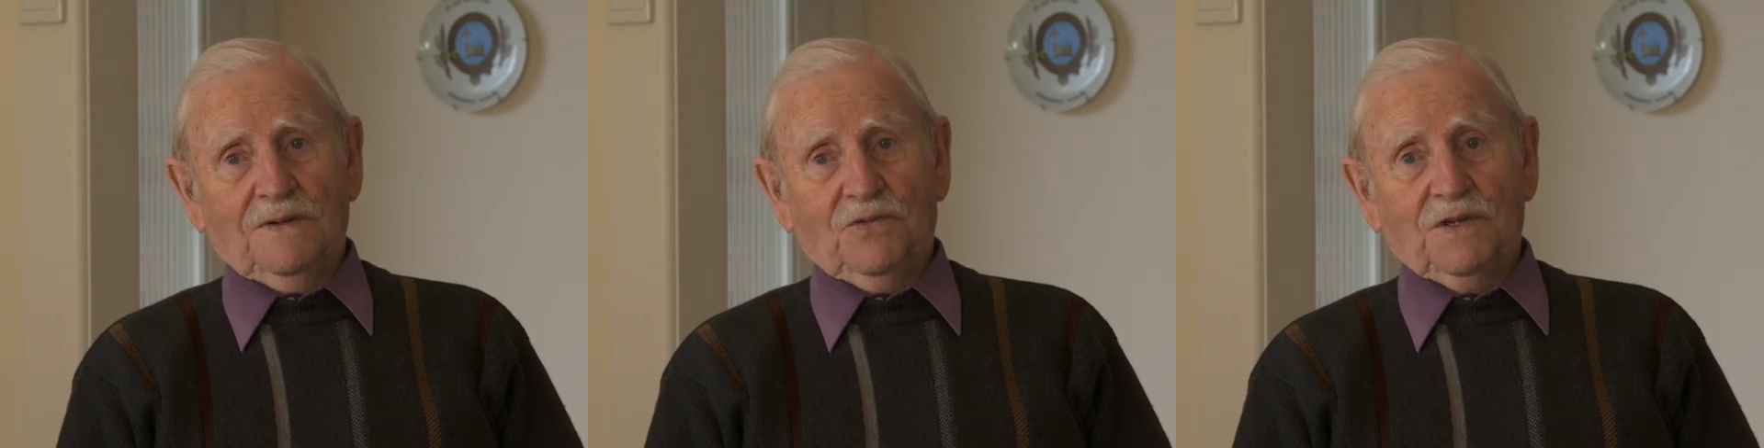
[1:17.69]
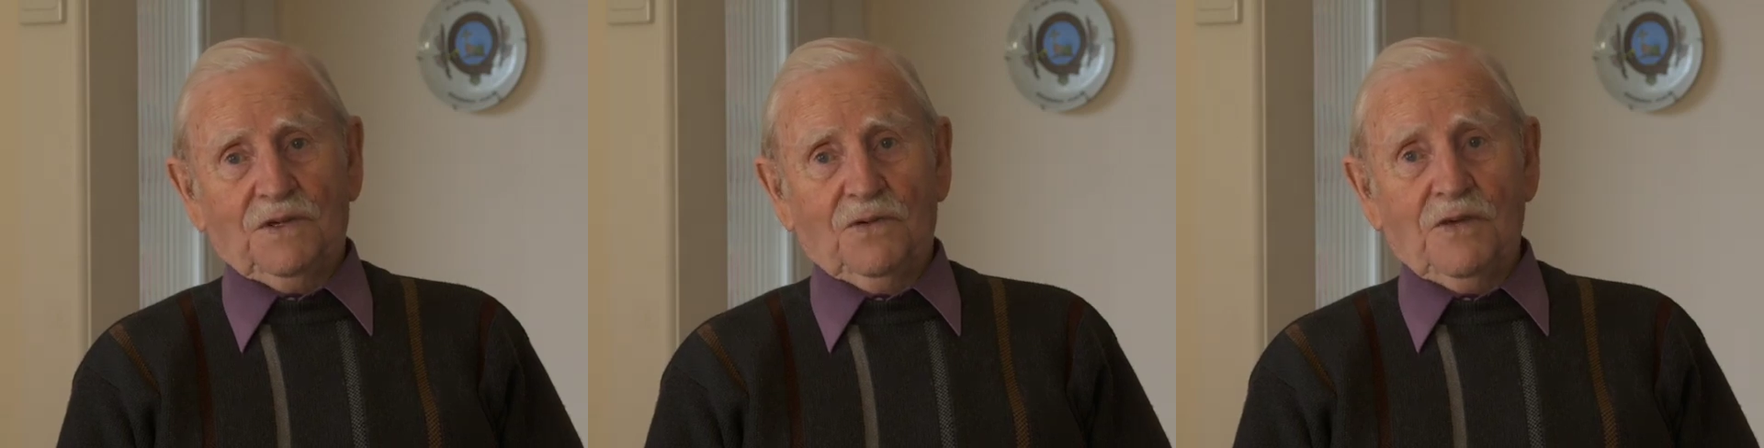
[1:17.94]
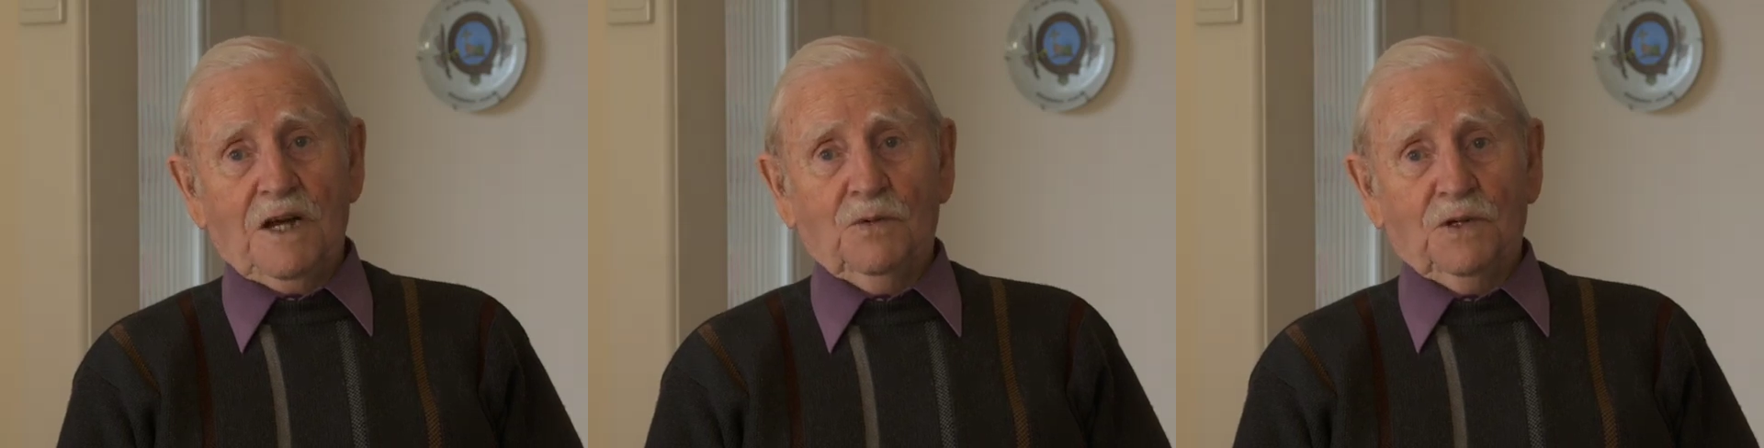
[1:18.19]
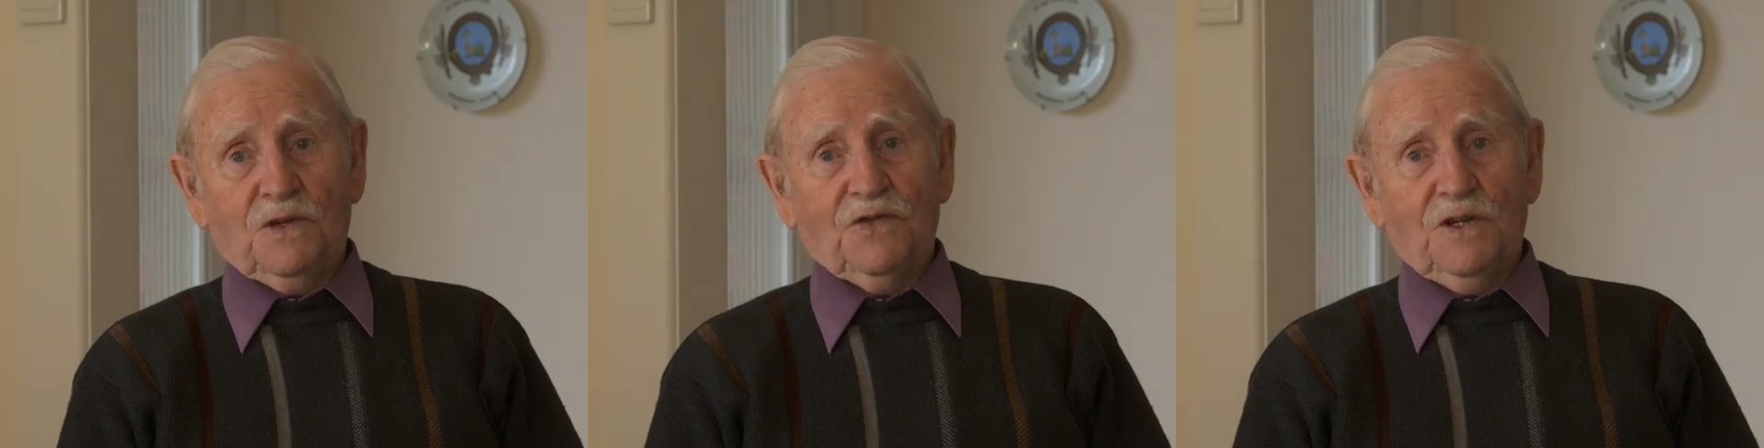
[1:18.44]
it was the
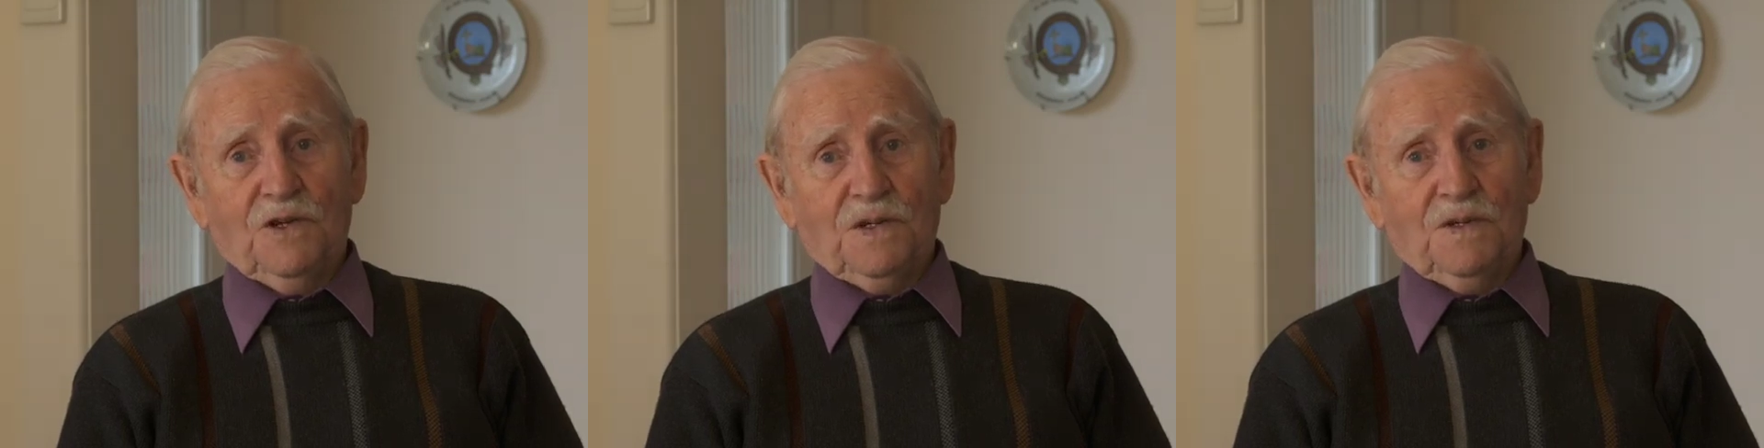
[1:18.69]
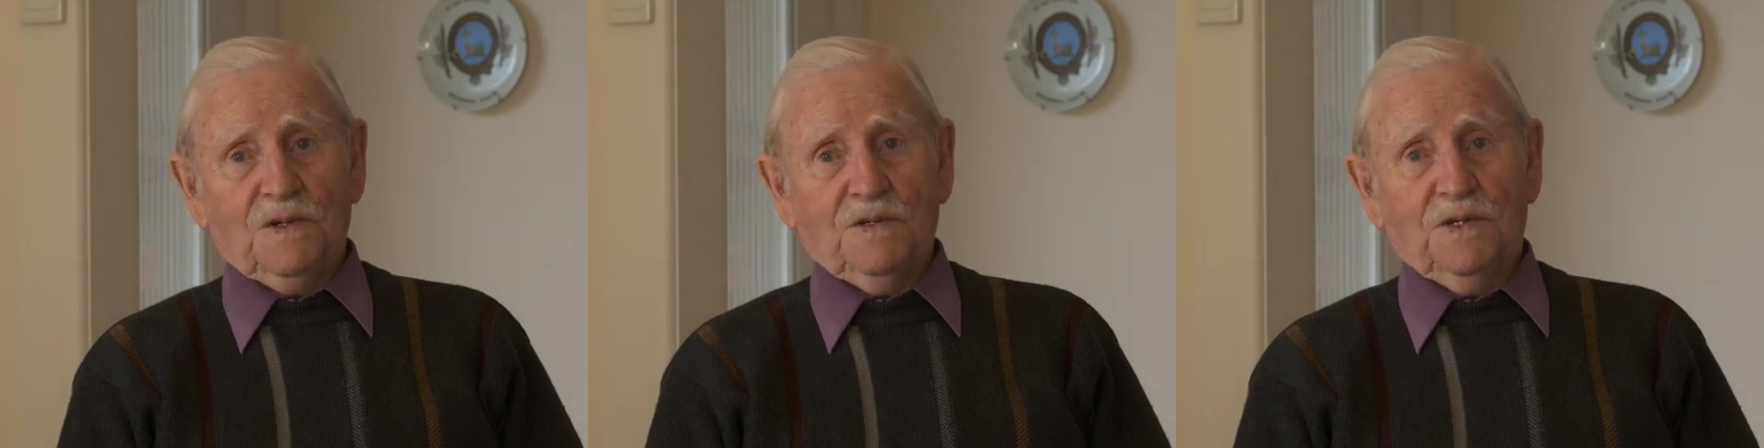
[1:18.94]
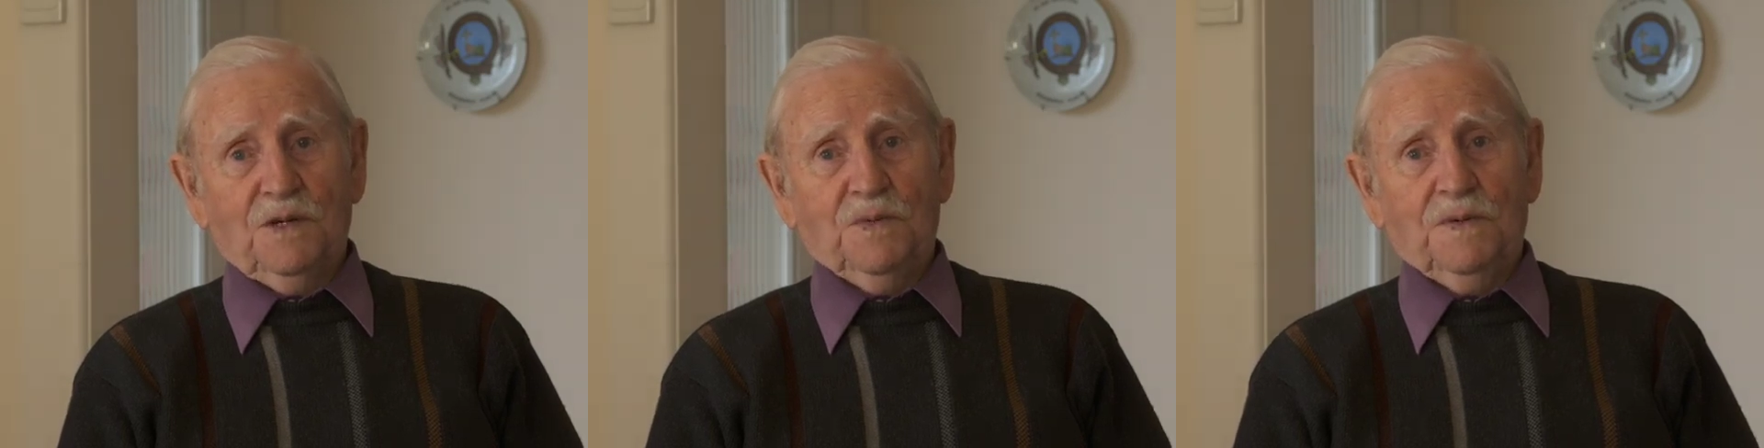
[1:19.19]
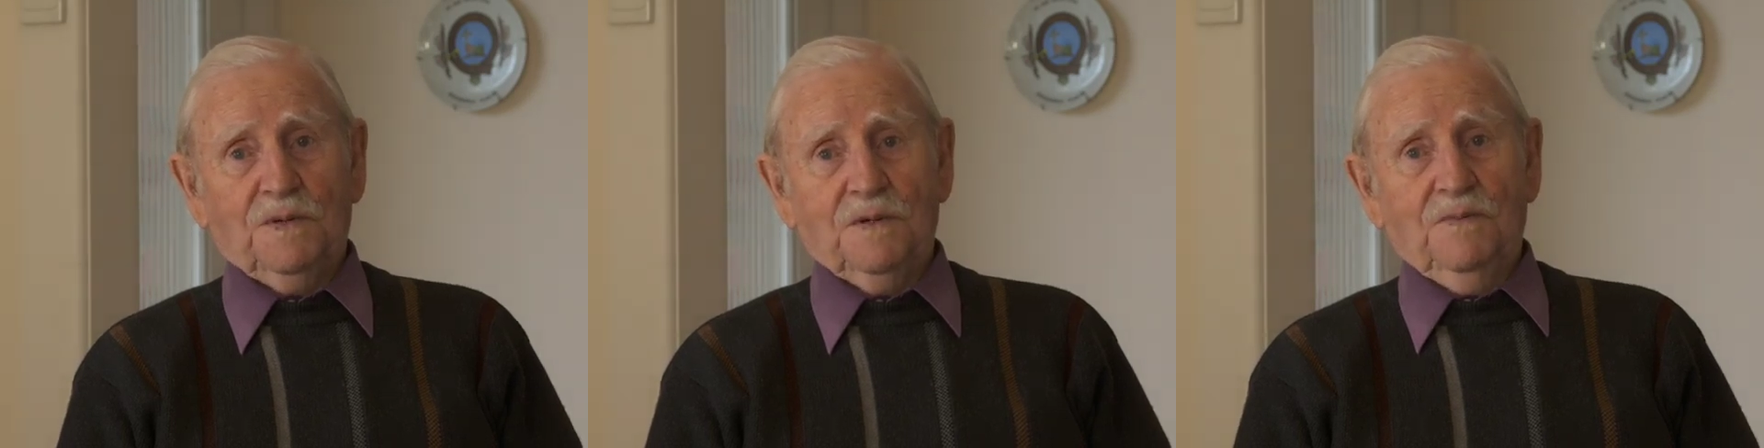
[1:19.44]
Romans versus the
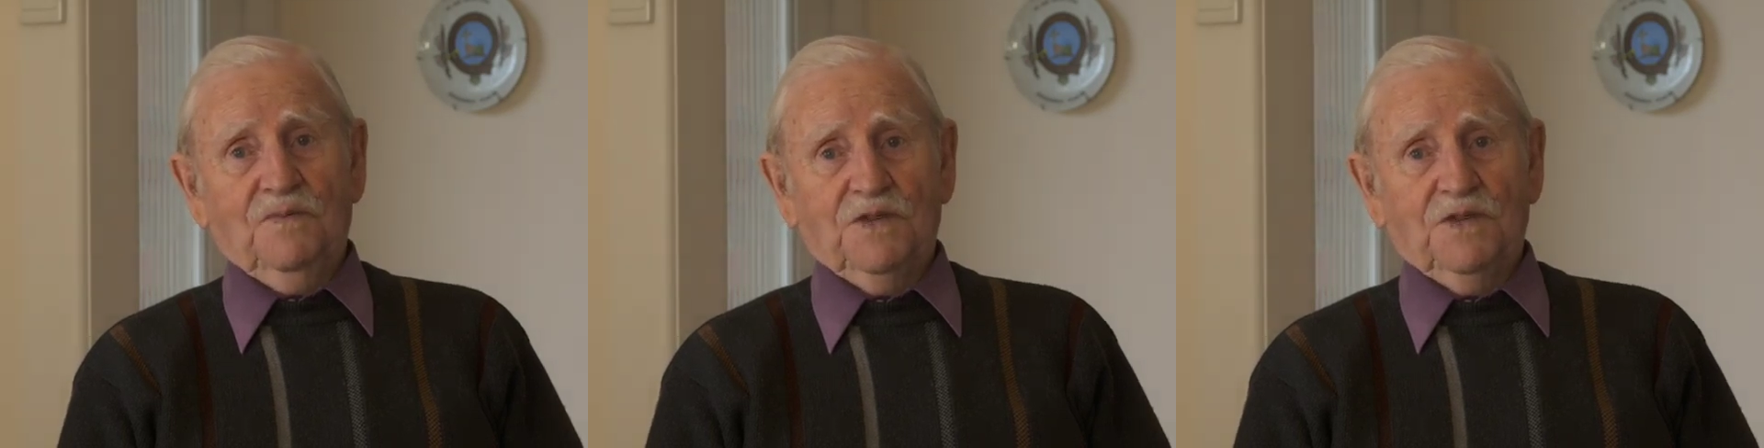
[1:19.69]
Gyps,